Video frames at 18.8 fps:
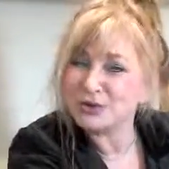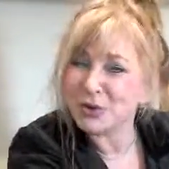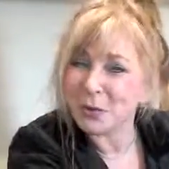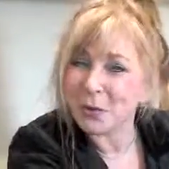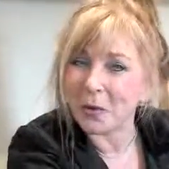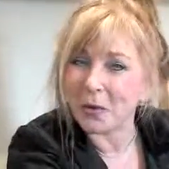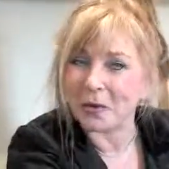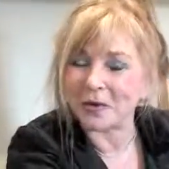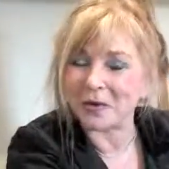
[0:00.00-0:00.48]
Do
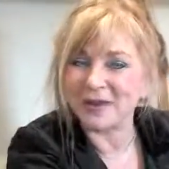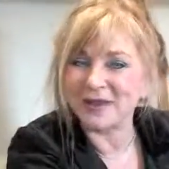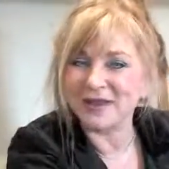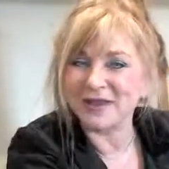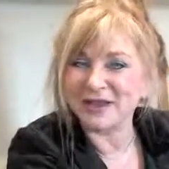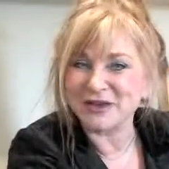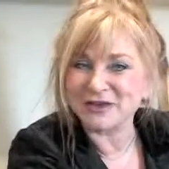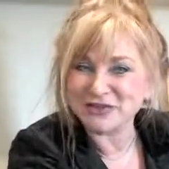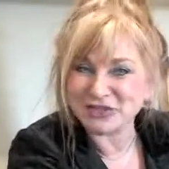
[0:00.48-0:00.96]
you know what?
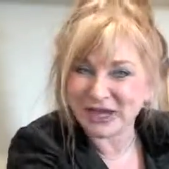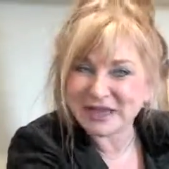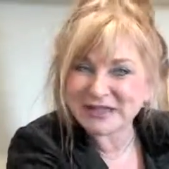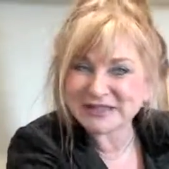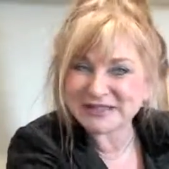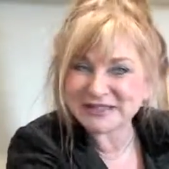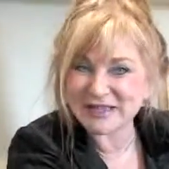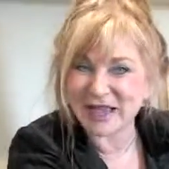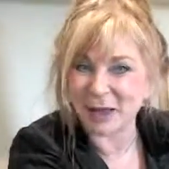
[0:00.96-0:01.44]
If she
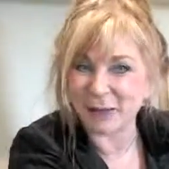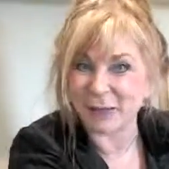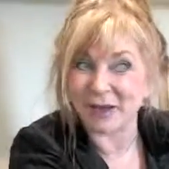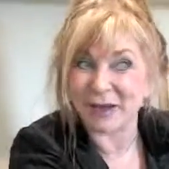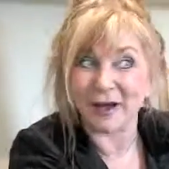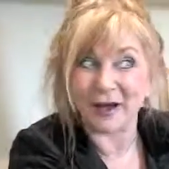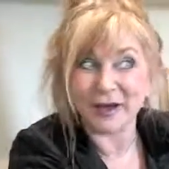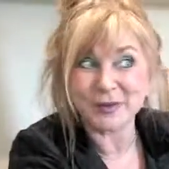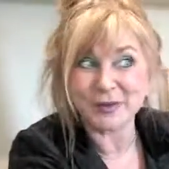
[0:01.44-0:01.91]
hadn't sacked
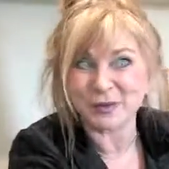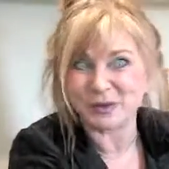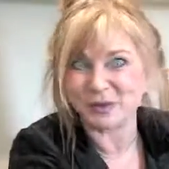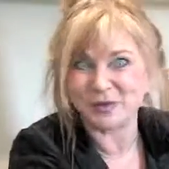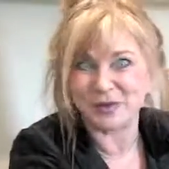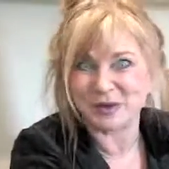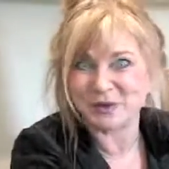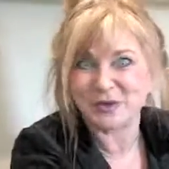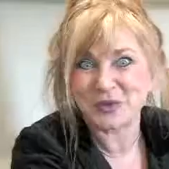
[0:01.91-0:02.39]
me, I
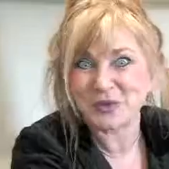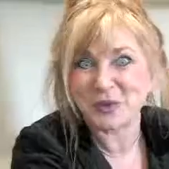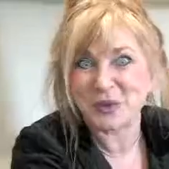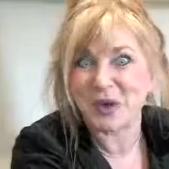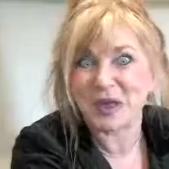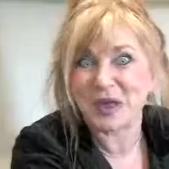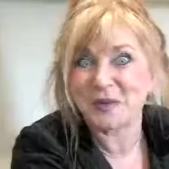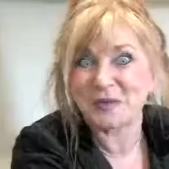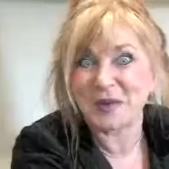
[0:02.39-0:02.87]
wouldn't be with
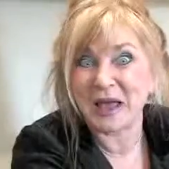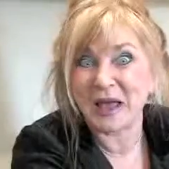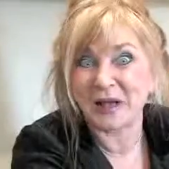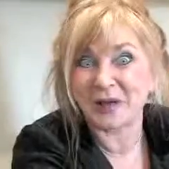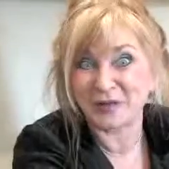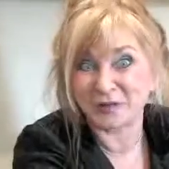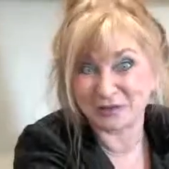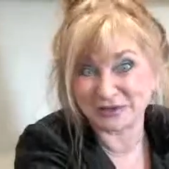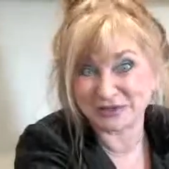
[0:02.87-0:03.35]
who I am
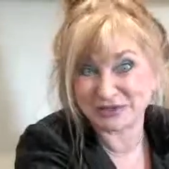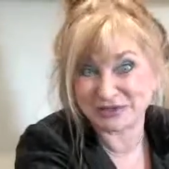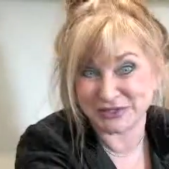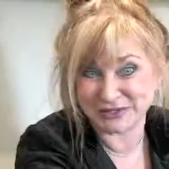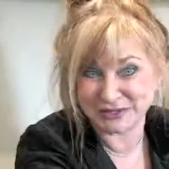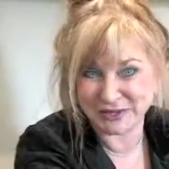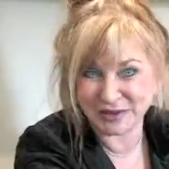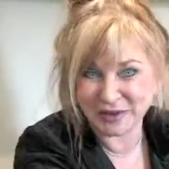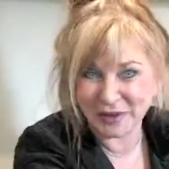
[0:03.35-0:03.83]
now,
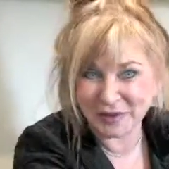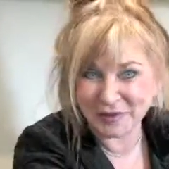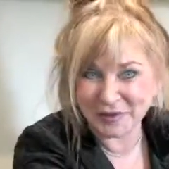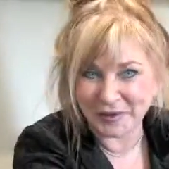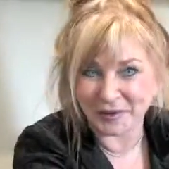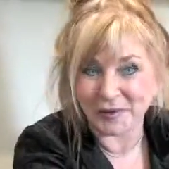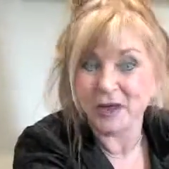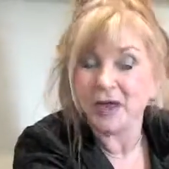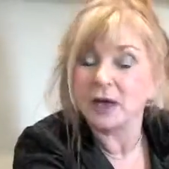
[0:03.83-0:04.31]
Milstein and
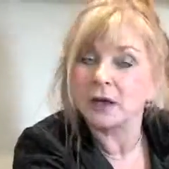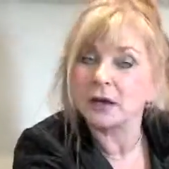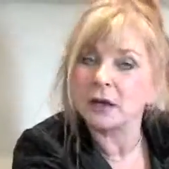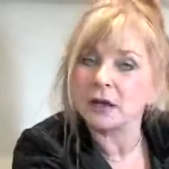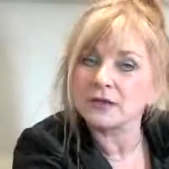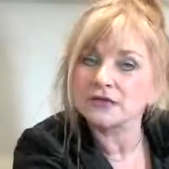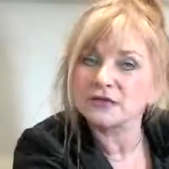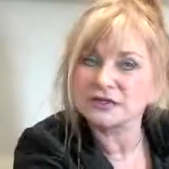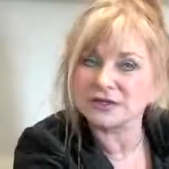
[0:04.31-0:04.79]
Coco.
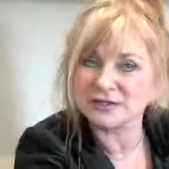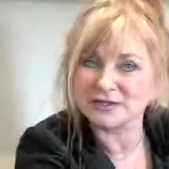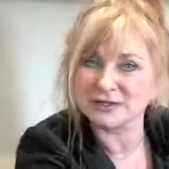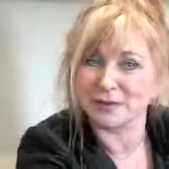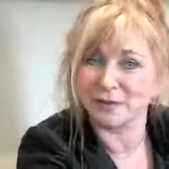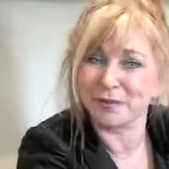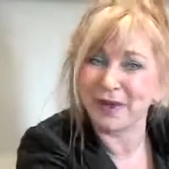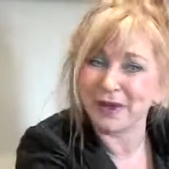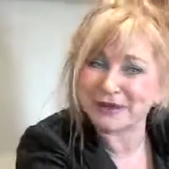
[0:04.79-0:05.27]
And I've
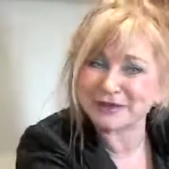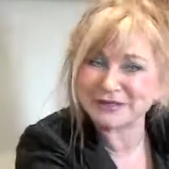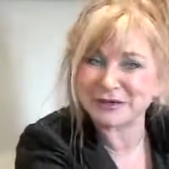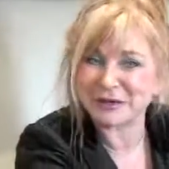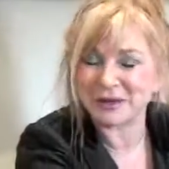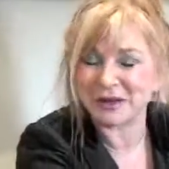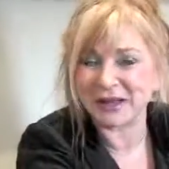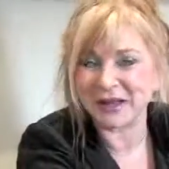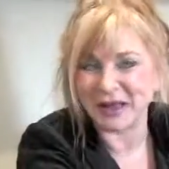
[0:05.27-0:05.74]
just done
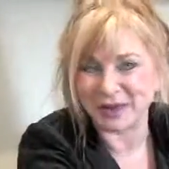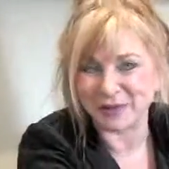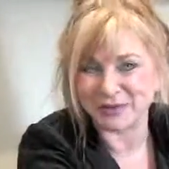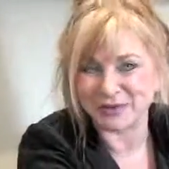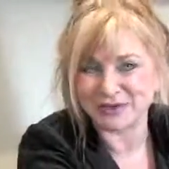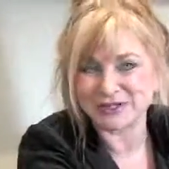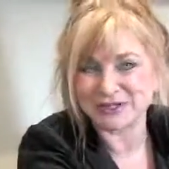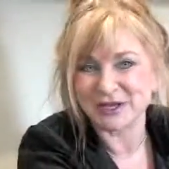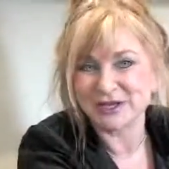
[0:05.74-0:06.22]
Panto in
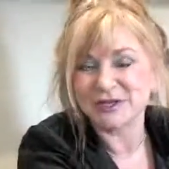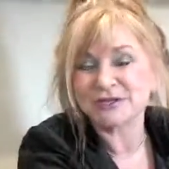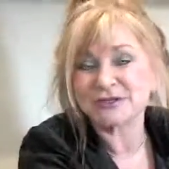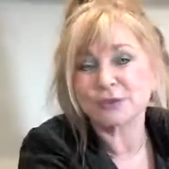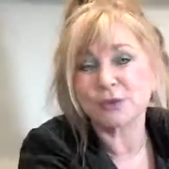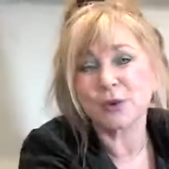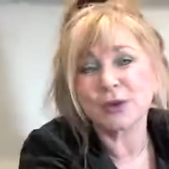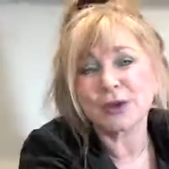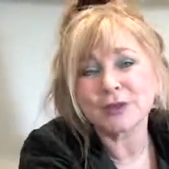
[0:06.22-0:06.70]
Cambridge.
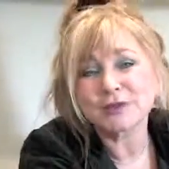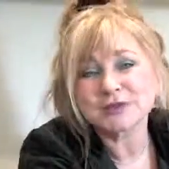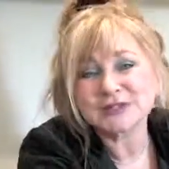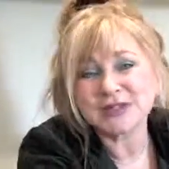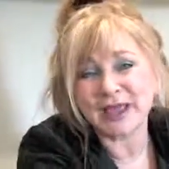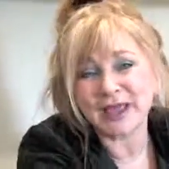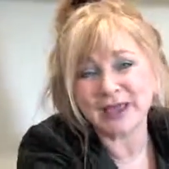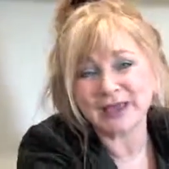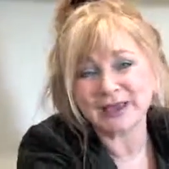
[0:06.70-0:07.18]
So what I'm
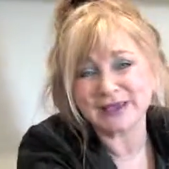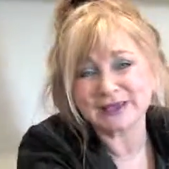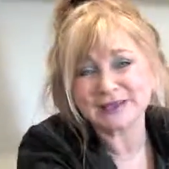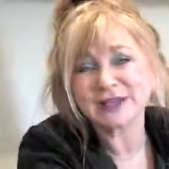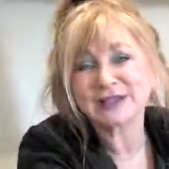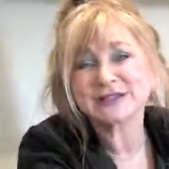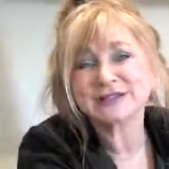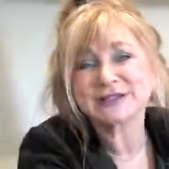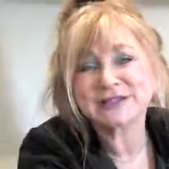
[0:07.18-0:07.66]
saying
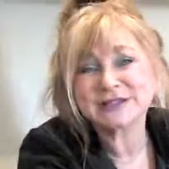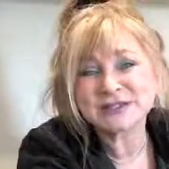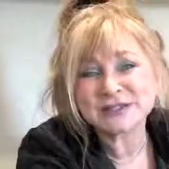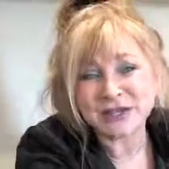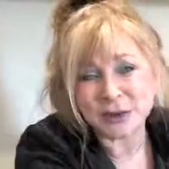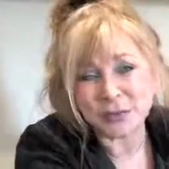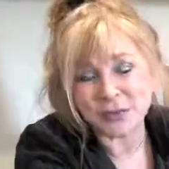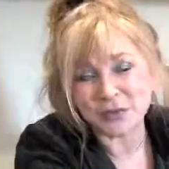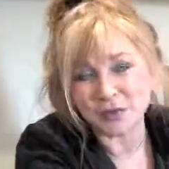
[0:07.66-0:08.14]
is,
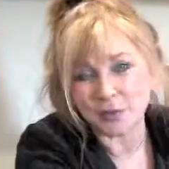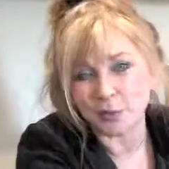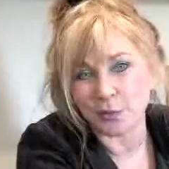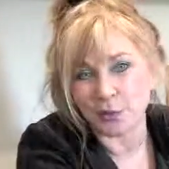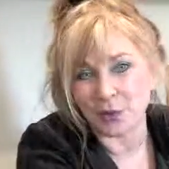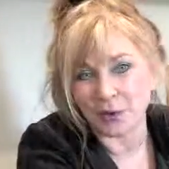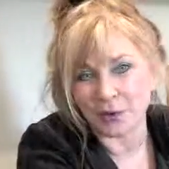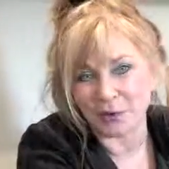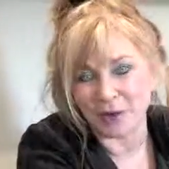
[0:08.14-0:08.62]
stick with the
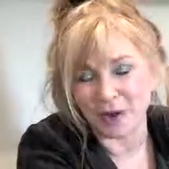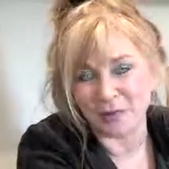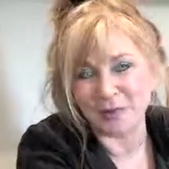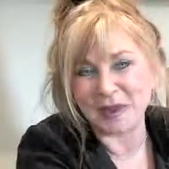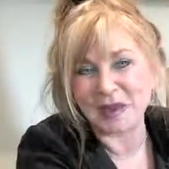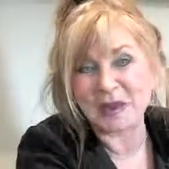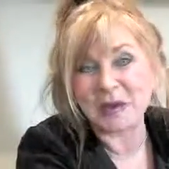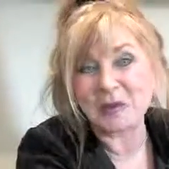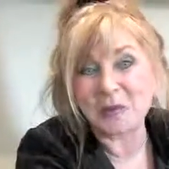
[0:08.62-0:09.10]

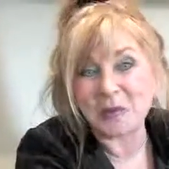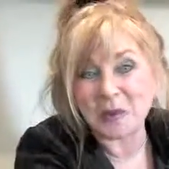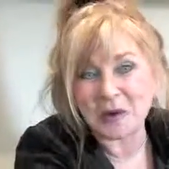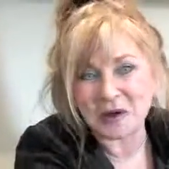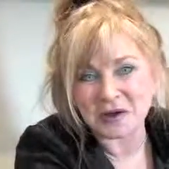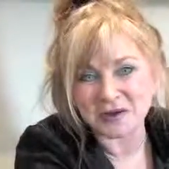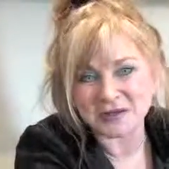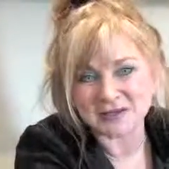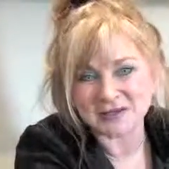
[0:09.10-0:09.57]
program. It
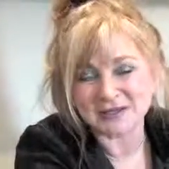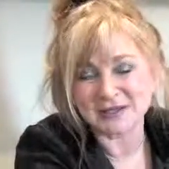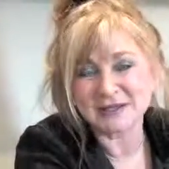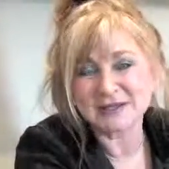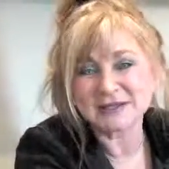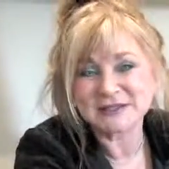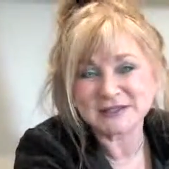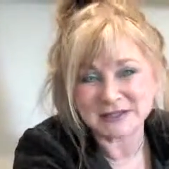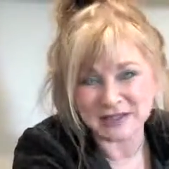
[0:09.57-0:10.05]

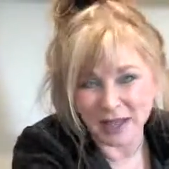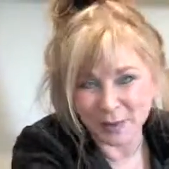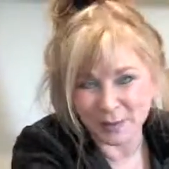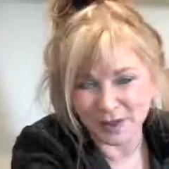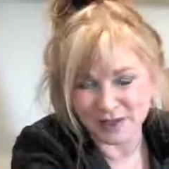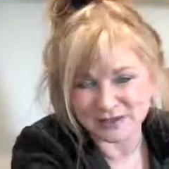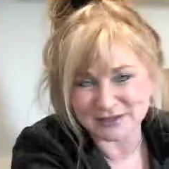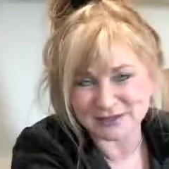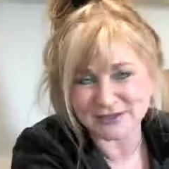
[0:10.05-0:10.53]
works.
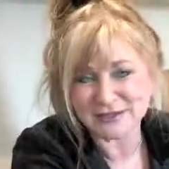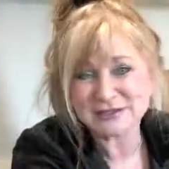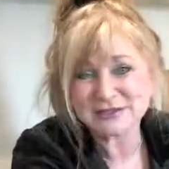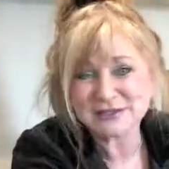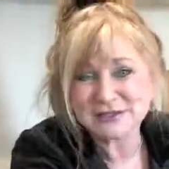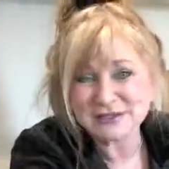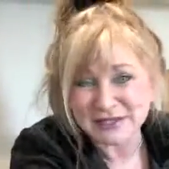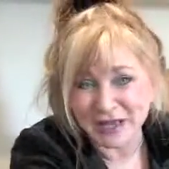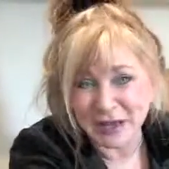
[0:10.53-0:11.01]
CMS,
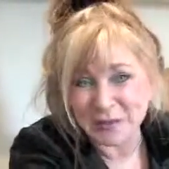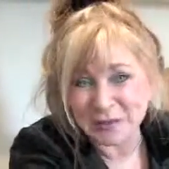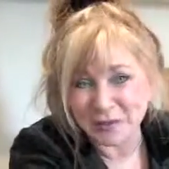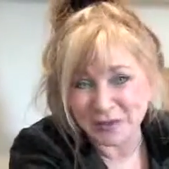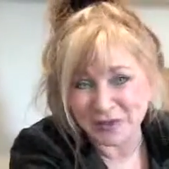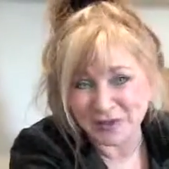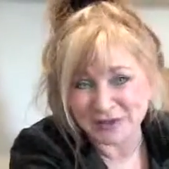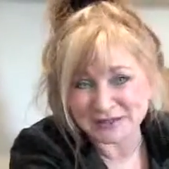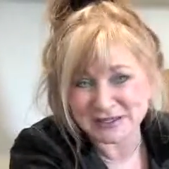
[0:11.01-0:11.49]
stay
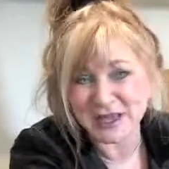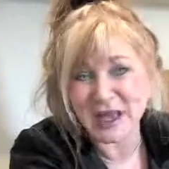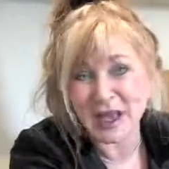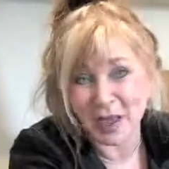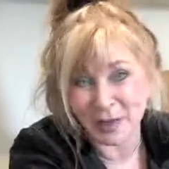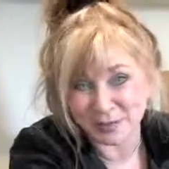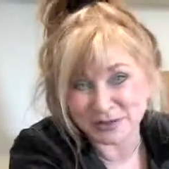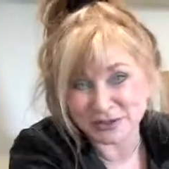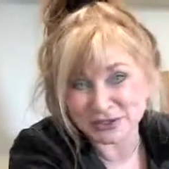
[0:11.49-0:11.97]
with it.
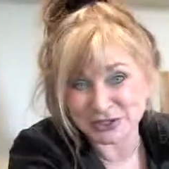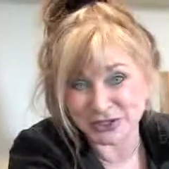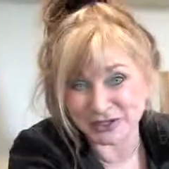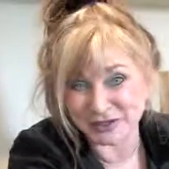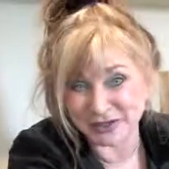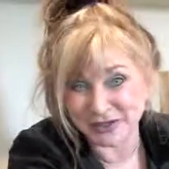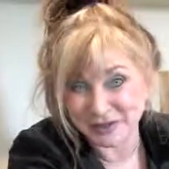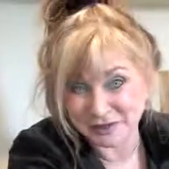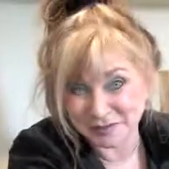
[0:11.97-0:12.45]
Happy
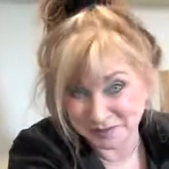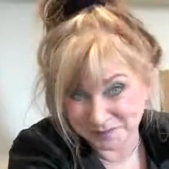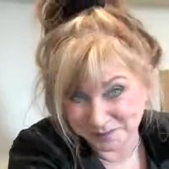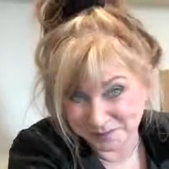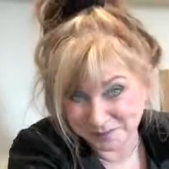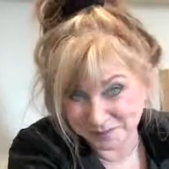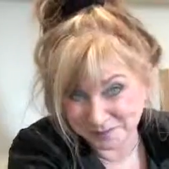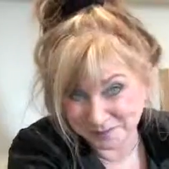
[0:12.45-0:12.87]
journeying.